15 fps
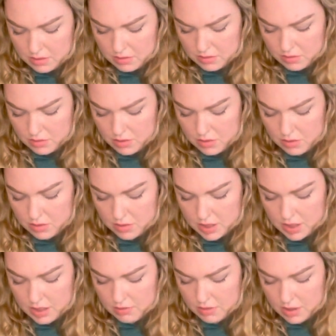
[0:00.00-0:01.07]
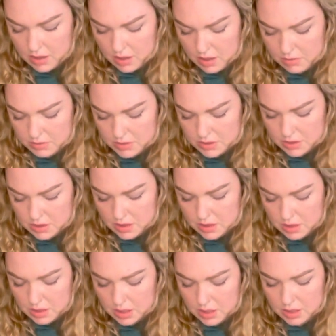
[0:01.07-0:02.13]
Whoa, Knight of Cups.
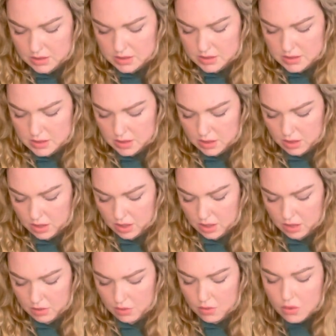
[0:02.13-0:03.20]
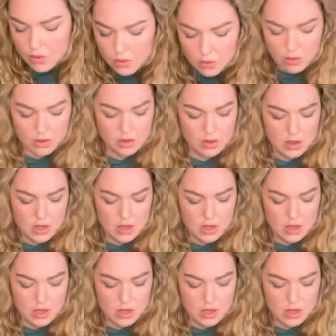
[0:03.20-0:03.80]
Consider. Ooh!